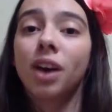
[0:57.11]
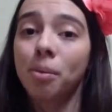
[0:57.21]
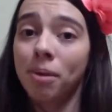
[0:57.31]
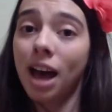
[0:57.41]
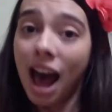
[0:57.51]

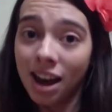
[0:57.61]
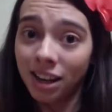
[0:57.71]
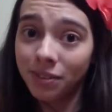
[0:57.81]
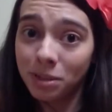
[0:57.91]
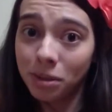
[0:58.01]
of how to
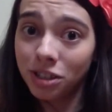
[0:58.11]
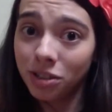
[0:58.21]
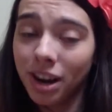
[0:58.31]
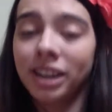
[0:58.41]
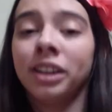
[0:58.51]
give a speech
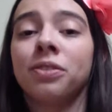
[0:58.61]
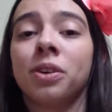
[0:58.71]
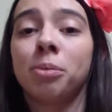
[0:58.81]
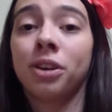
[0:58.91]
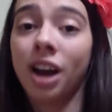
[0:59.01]
correctly
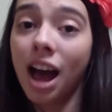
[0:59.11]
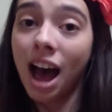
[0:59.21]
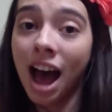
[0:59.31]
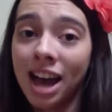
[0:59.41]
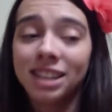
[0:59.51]
from your
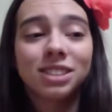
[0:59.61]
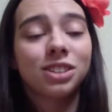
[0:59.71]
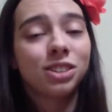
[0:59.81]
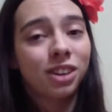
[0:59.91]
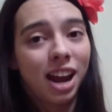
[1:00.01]
eyes,
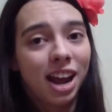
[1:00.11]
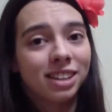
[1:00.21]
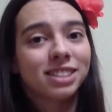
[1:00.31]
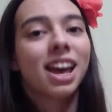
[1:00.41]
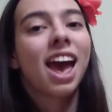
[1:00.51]
your
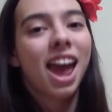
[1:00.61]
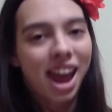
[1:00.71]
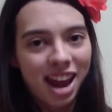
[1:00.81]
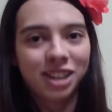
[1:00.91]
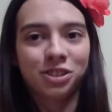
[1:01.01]
hands,
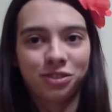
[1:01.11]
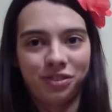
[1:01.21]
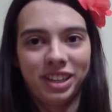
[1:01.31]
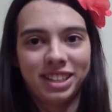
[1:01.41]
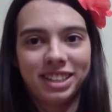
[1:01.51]
and your
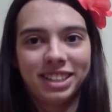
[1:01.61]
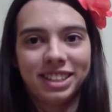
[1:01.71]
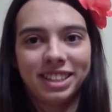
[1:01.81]
feet.